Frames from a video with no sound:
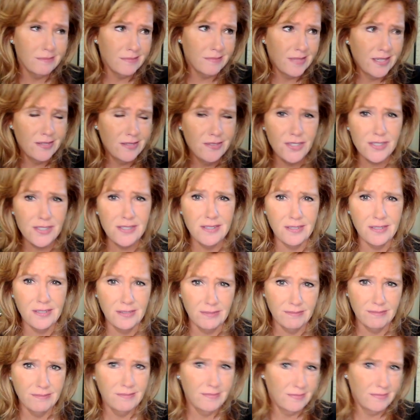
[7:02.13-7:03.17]
They're just
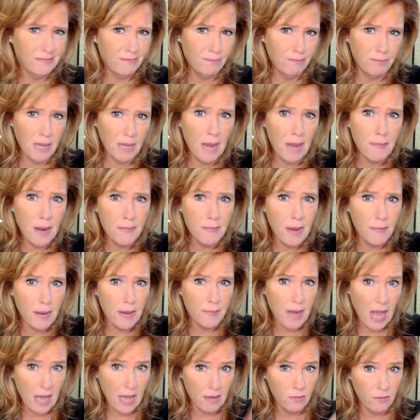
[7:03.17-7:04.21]
blah, blah, blah, blah,
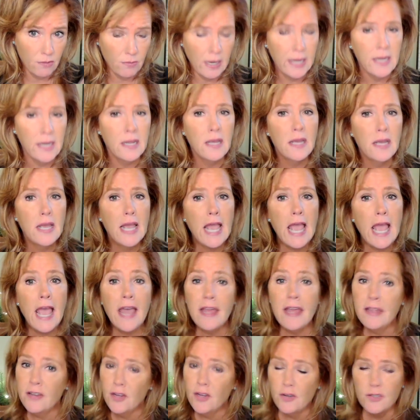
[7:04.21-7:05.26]
blah, right?
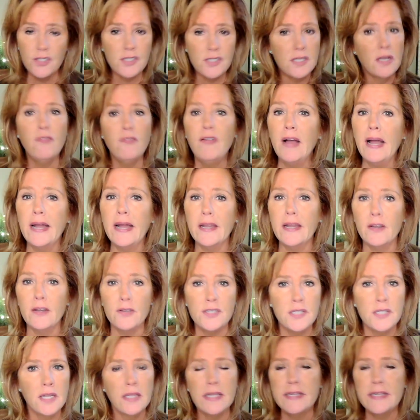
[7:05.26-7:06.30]
And you're still fine. You're
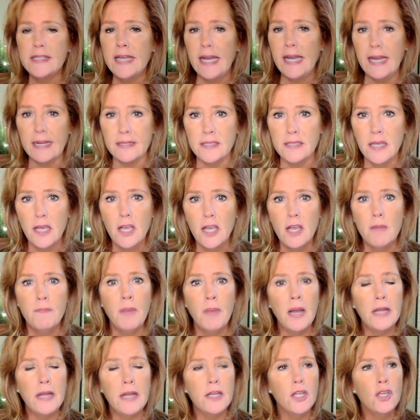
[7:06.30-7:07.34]
still intact.
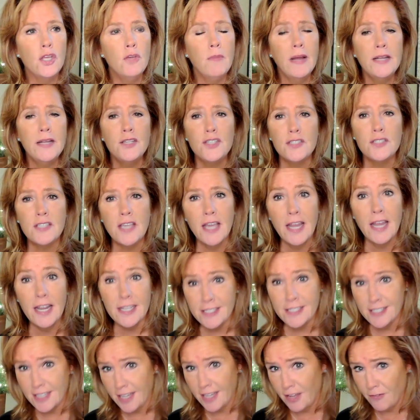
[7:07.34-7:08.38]
But you might just get,
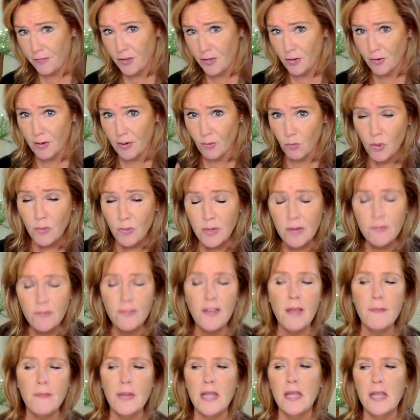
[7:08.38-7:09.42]
if you're a wounded
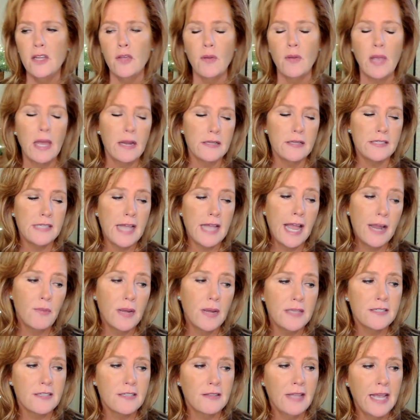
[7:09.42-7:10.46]
feminine, you get a
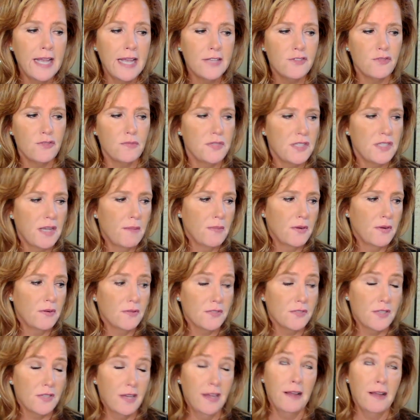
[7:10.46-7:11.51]
sideways glance from someone who's
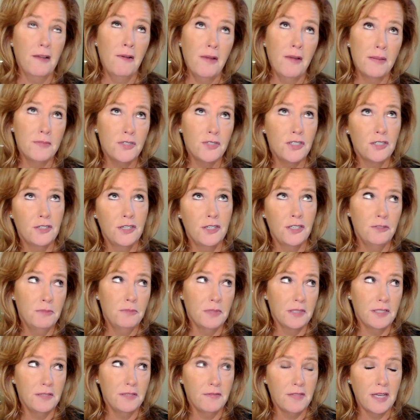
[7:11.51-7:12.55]
like, oh, I'm sure you
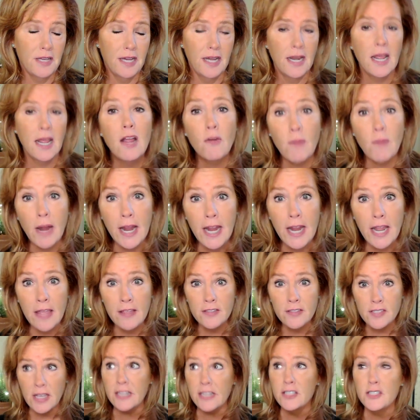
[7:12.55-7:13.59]
believe that, right? It's
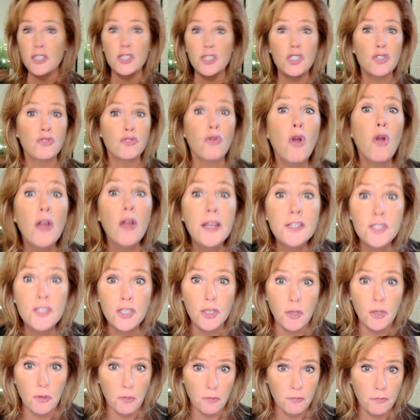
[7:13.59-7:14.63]
like destroys
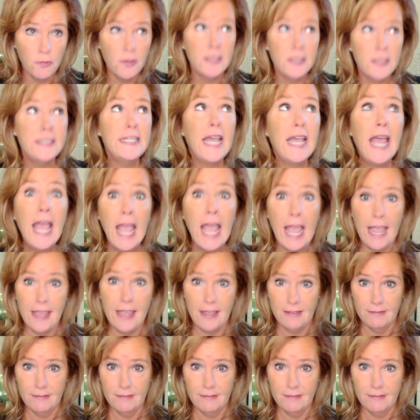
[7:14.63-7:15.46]
you for a day.